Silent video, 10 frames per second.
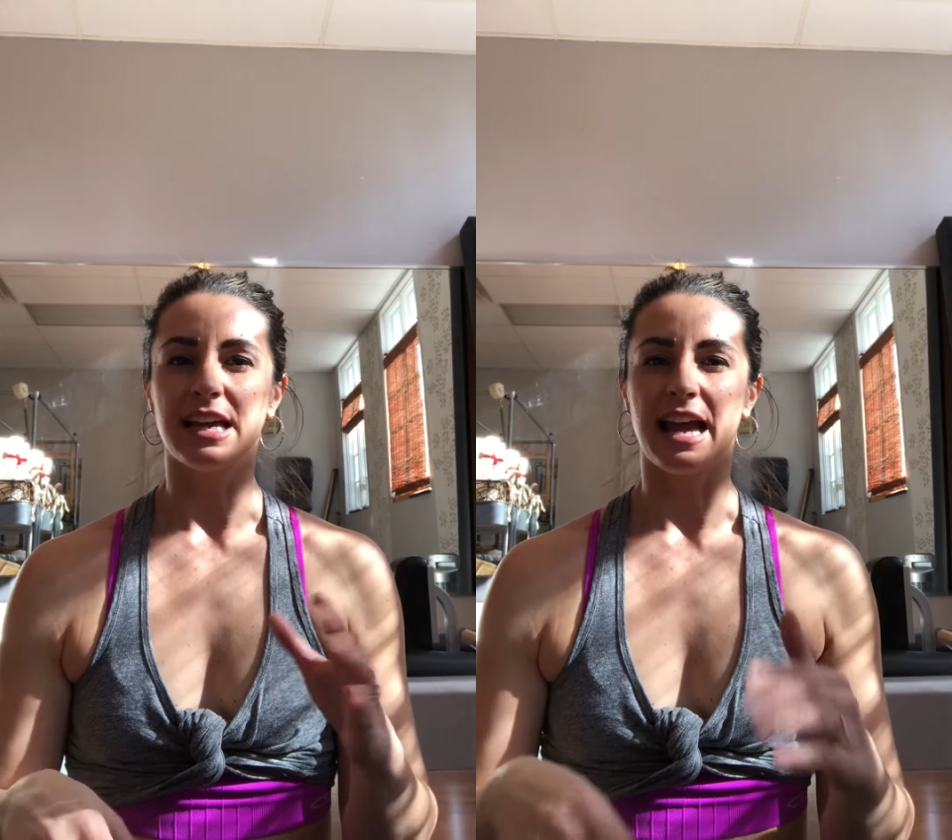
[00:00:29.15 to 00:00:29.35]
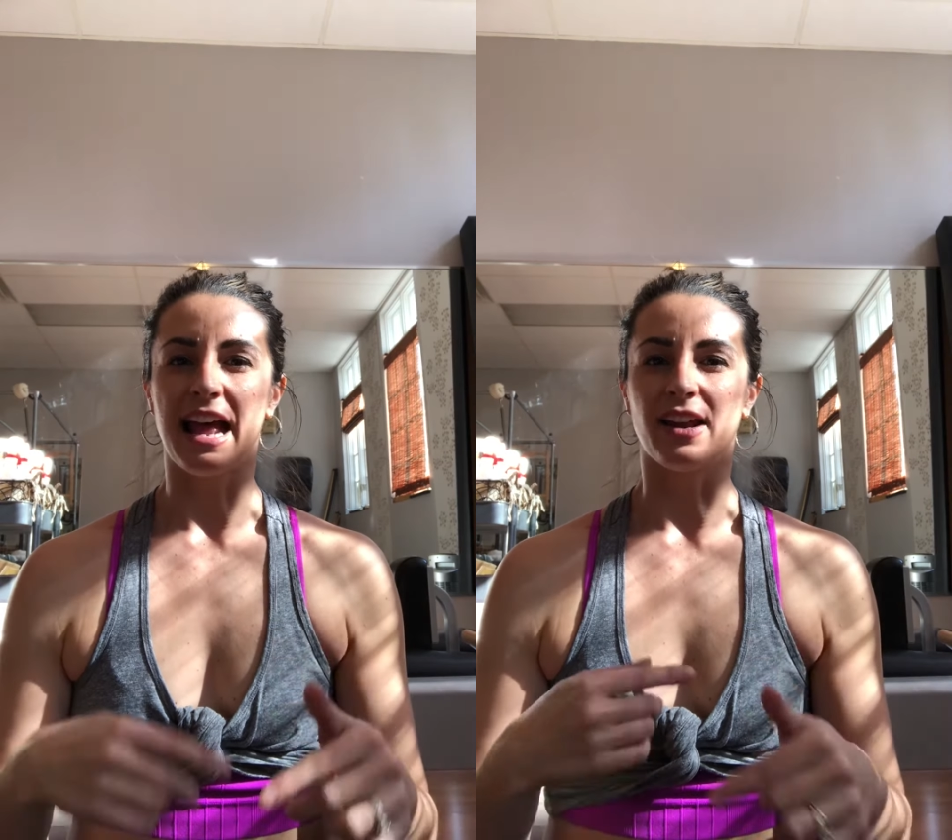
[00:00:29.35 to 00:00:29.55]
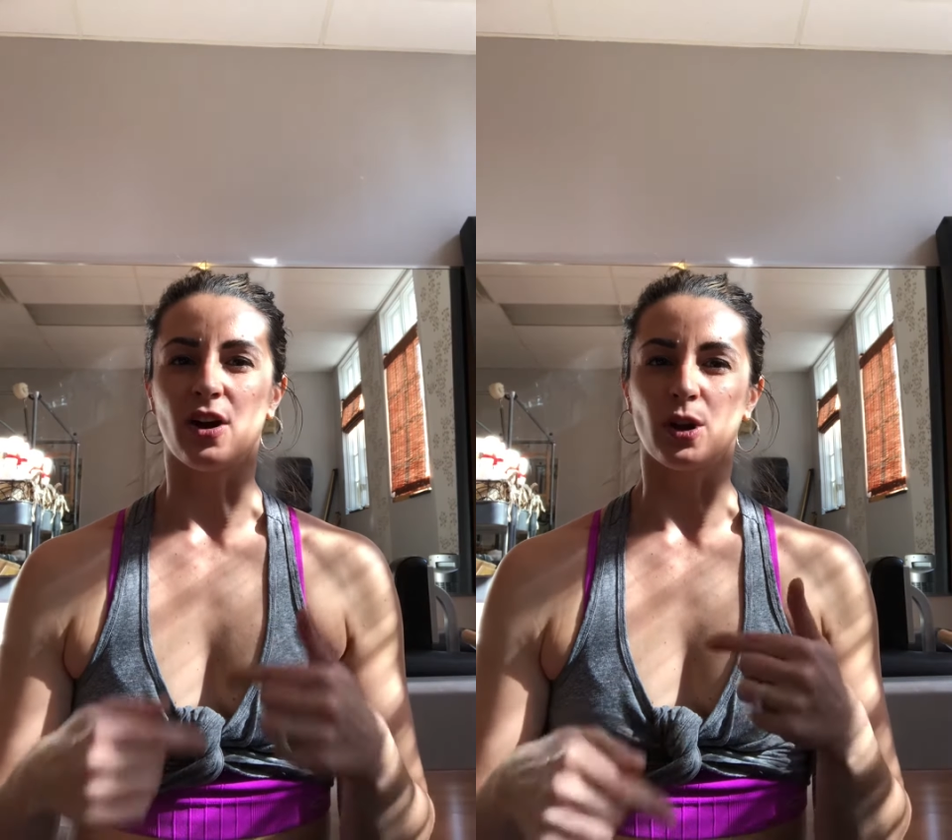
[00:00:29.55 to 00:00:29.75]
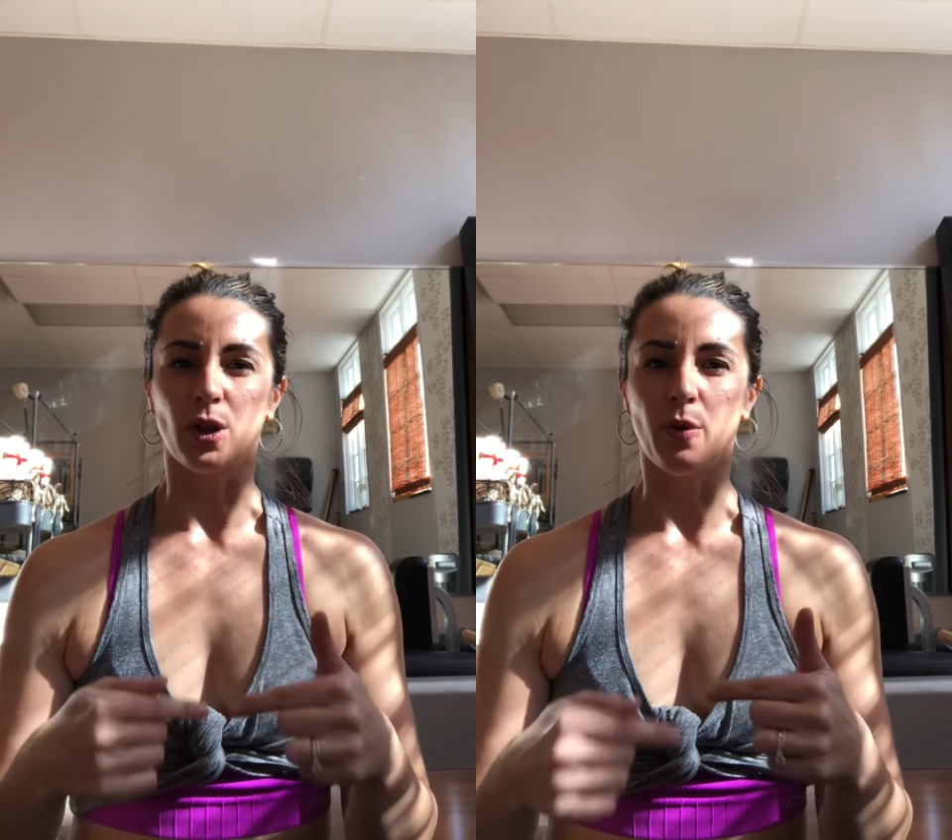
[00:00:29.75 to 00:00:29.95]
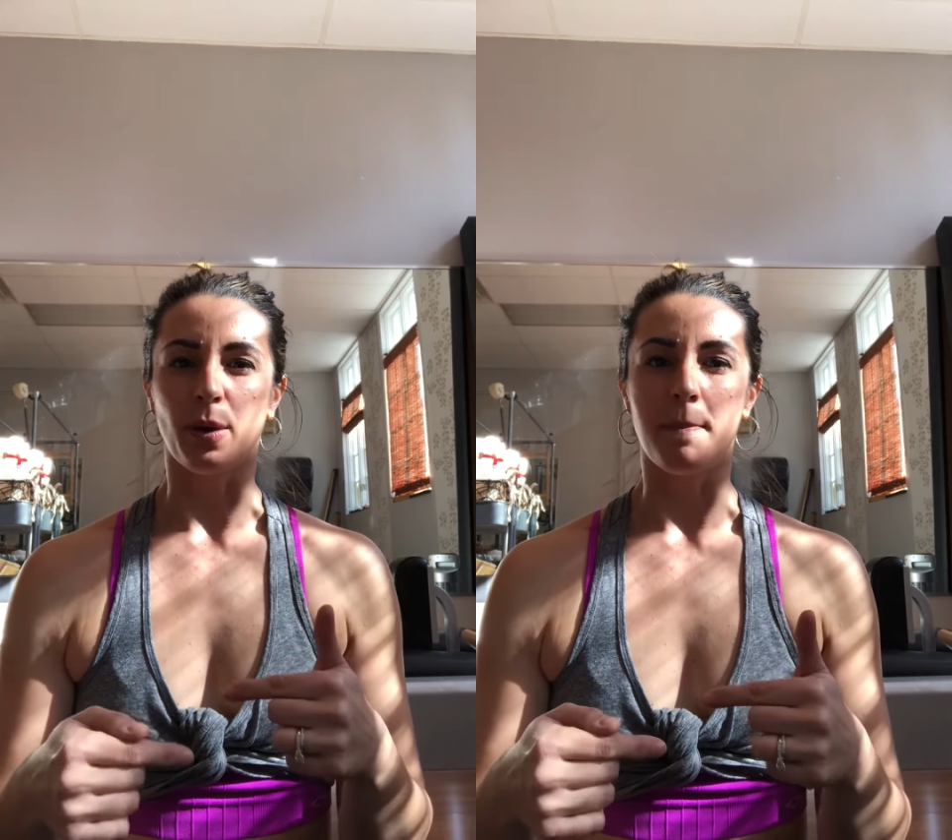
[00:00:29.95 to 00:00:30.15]
and our
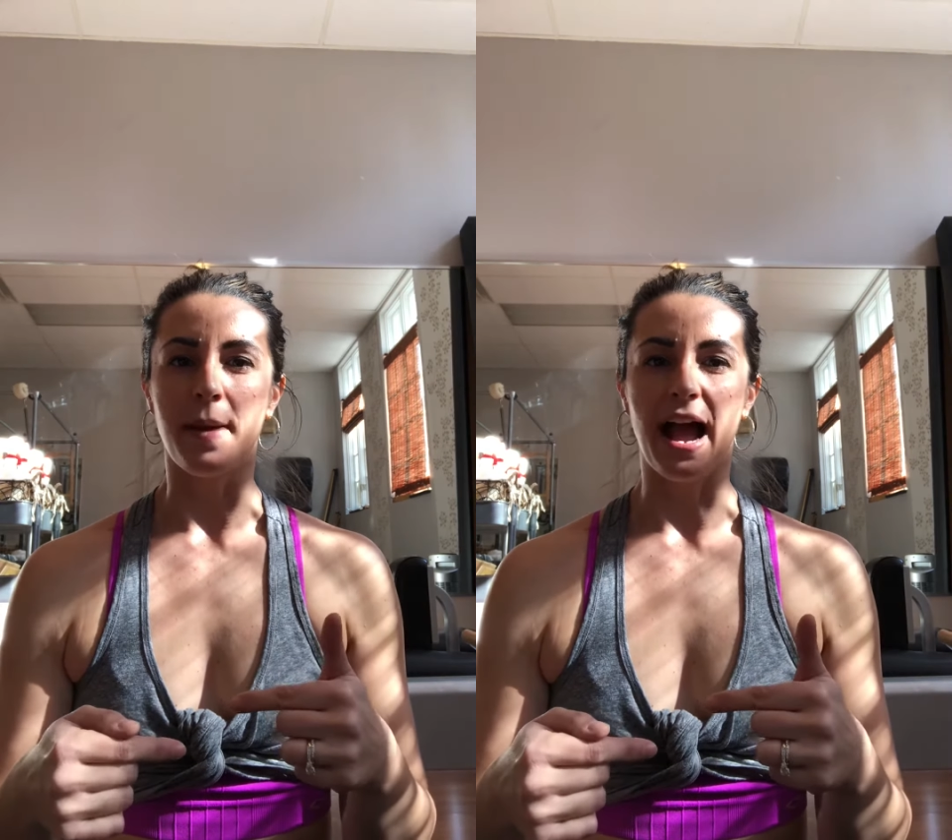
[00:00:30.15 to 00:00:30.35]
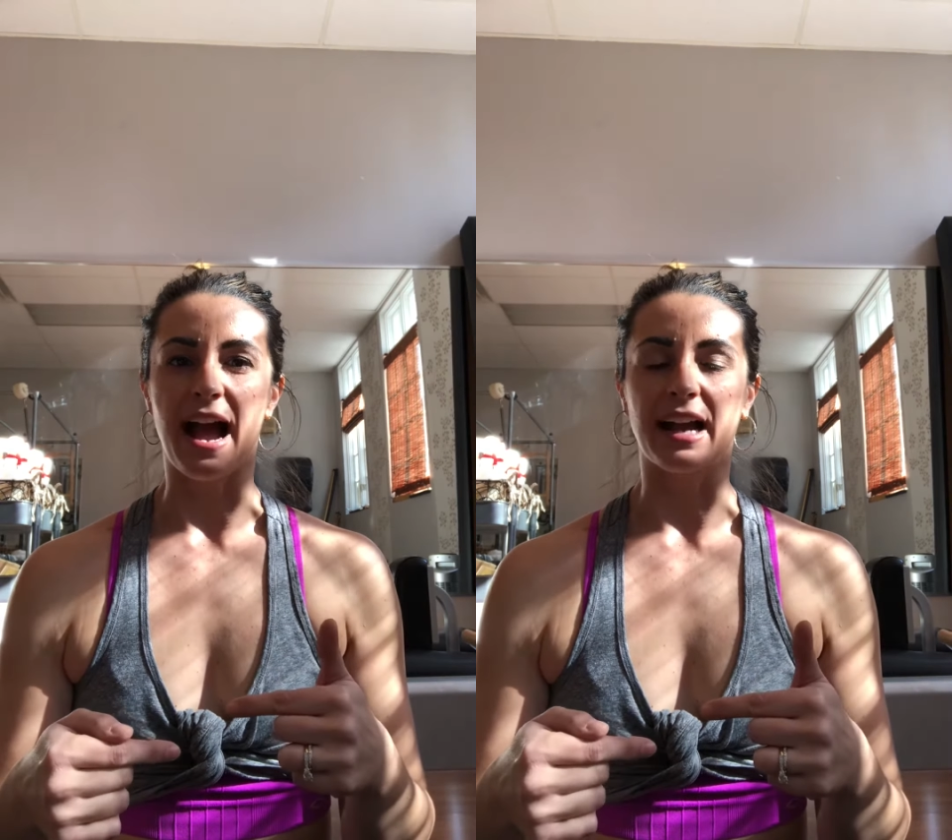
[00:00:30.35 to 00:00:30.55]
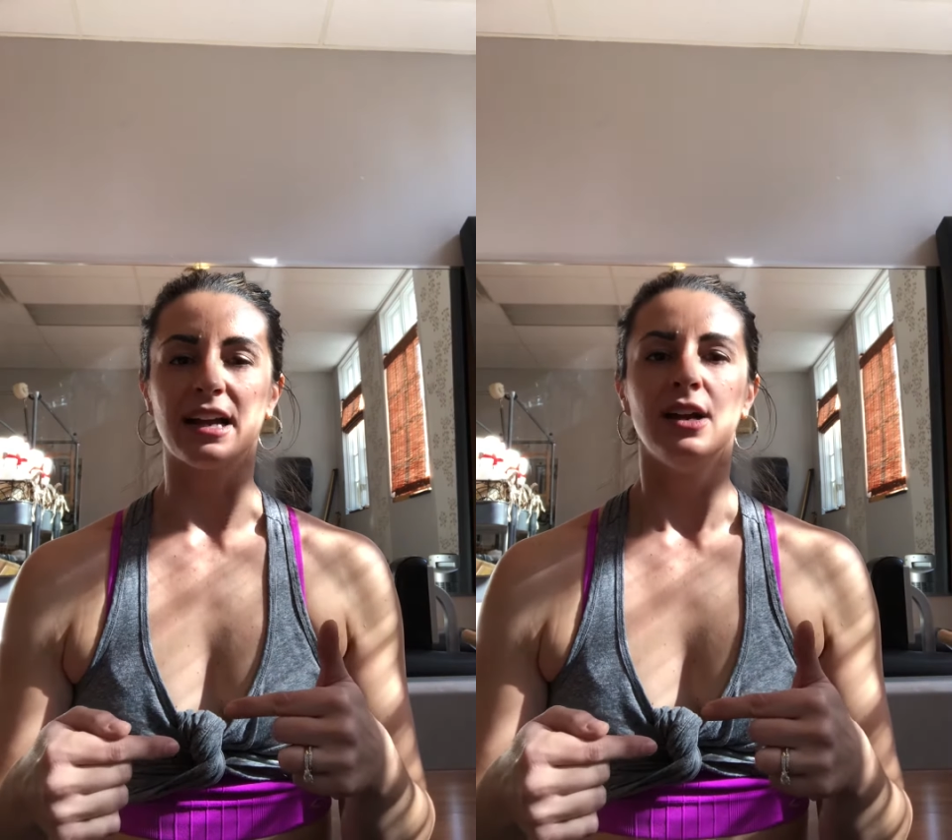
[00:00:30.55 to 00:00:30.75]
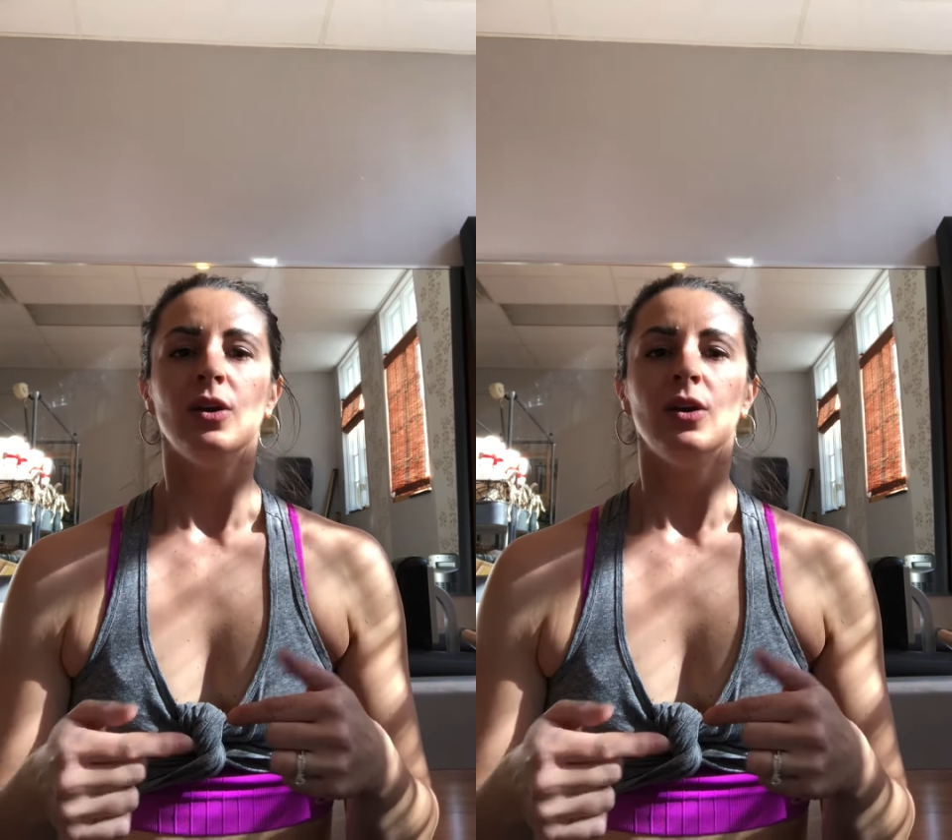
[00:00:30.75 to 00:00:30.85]
lower back